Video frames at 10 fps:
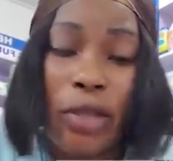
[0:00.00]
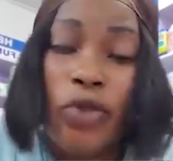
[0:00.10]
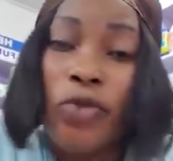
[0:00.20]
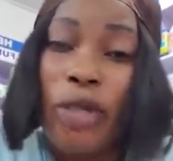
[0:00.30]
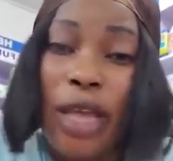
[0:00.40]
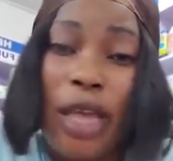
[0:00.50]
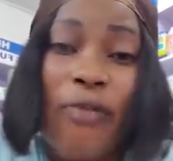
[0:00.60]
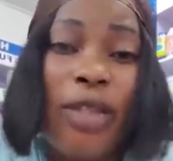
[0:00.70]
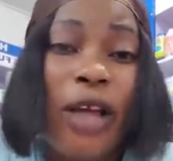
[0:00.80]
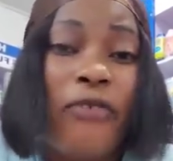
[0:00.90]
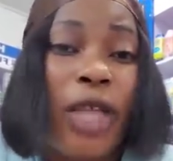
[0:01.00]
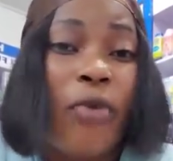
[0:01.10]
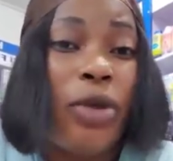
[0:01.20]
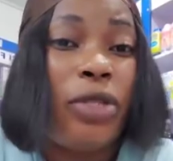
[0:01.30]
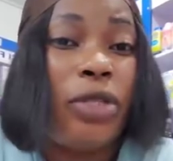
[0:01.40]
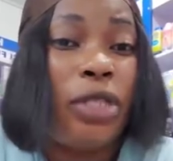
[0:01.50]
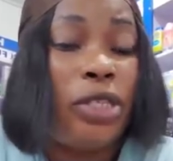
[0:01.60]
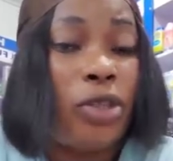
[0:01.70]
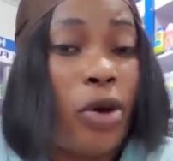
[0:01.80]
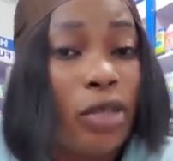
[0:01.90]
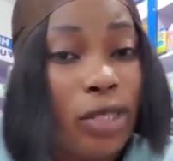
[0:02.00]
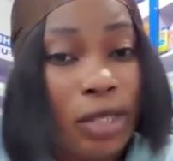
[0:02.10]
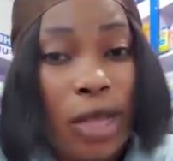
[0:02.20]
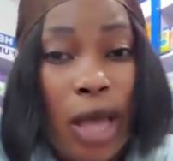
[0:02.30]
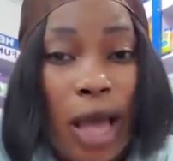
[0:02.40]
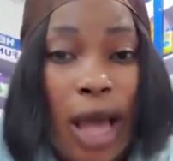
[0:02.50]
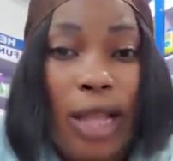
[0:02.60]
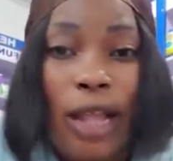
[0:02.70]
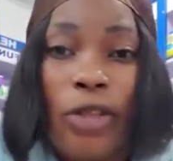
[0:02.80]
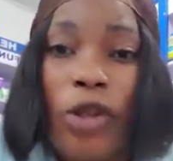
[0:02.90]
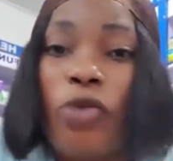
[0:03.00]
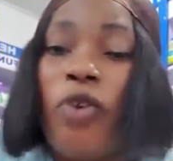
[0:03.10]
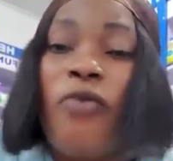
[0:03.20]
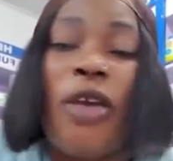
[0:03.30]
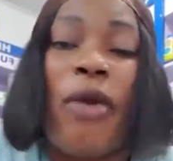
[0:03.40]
today, even after we discussed. And I thought you've